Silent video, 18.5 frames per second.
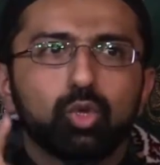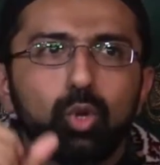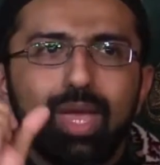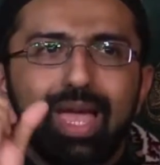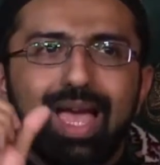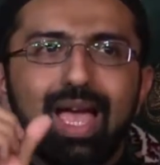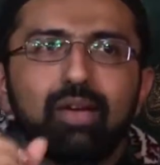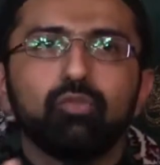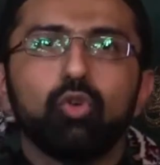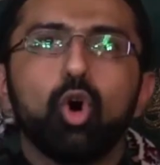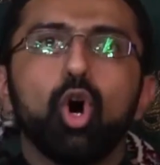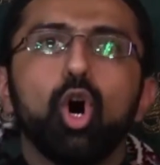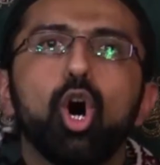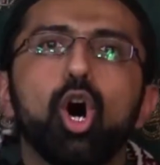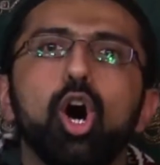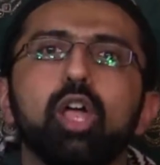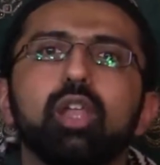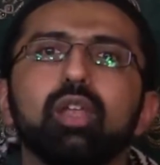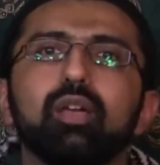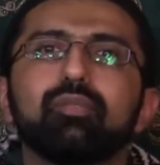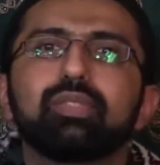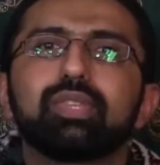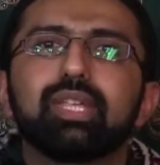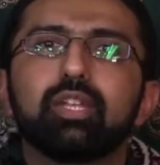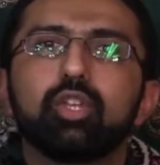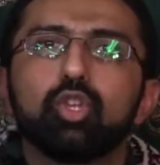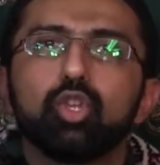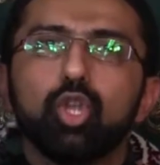you have all of
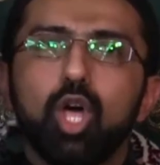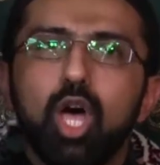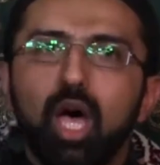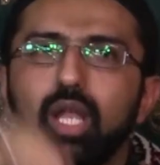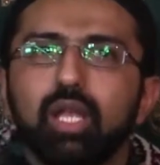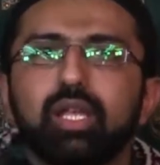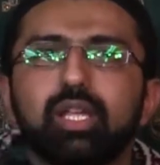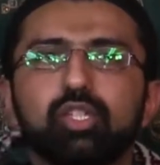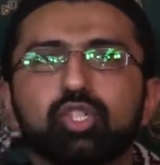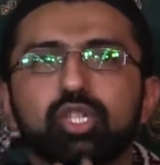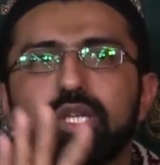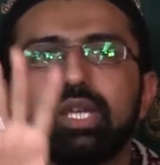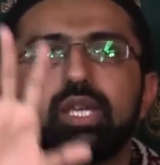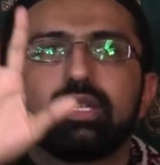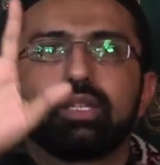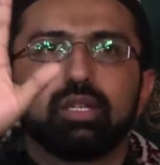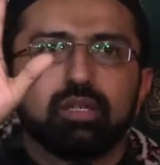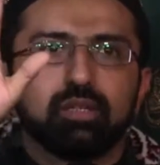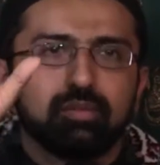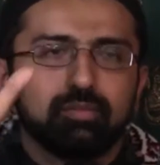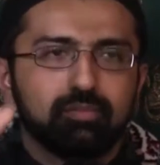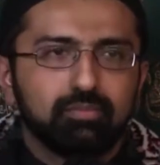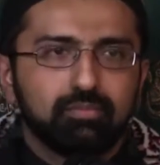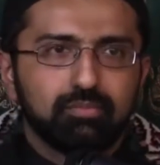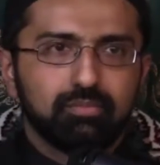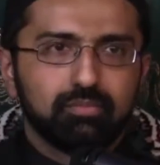the knowledge hidden.